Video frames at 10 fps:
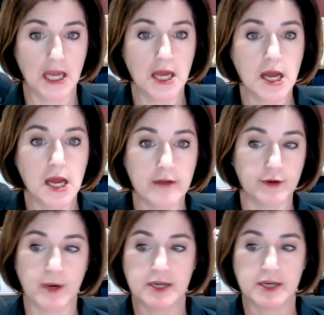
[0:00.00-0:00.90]
of your
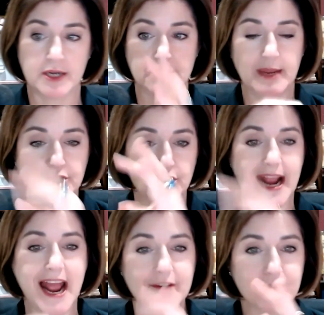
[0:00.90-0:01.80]
brushes to make sure
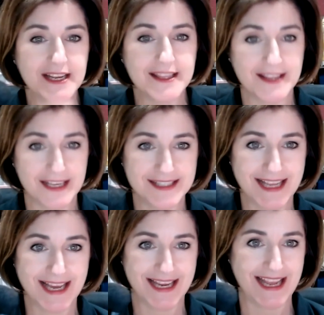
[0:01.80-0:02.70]
everything's
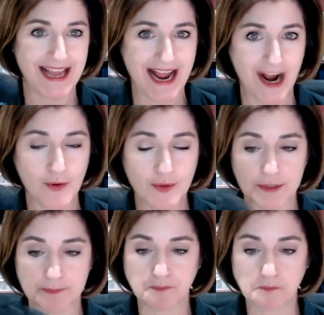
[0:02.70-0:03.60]
getting out.
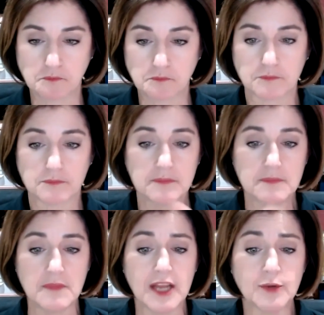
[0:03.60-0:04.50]

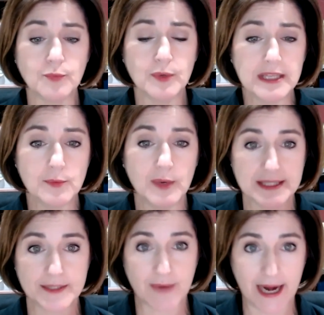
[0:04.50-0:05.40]
And really
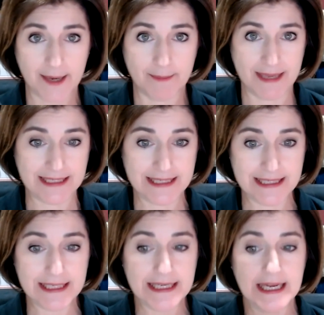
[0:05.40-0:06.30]
what's recommended
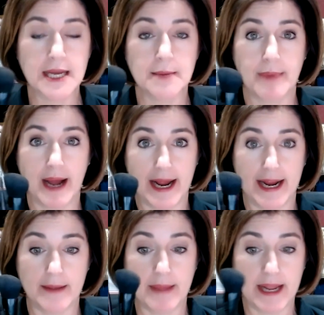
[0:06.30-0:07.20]

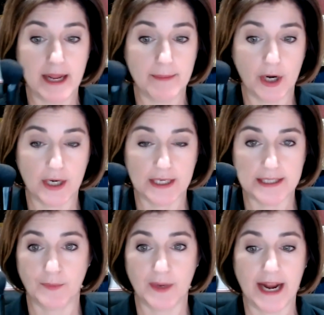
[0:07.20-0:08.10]
by makeup artists
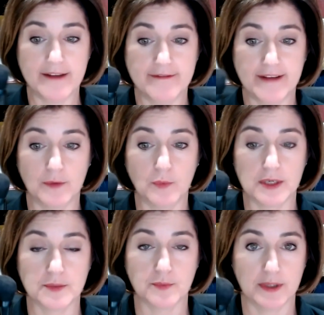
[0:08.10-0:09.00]
and what I have found
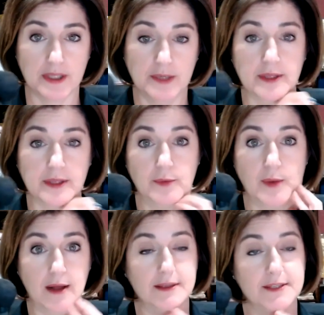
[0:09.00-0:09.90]
works really, really
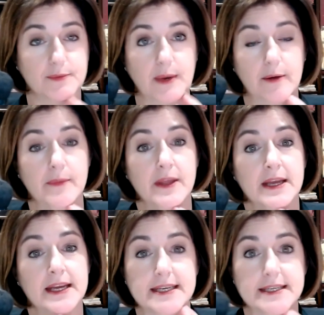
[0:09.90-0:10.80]
well as well
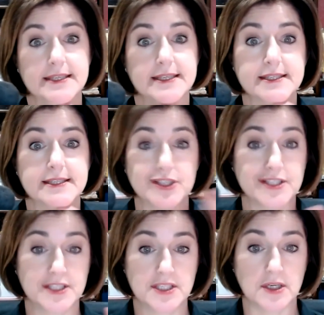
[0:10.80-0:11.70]
is
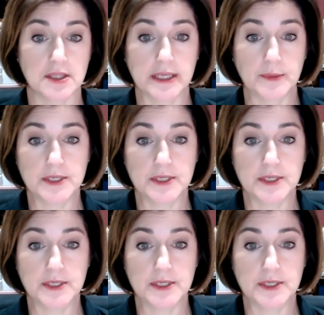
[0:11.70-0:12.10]
just liquid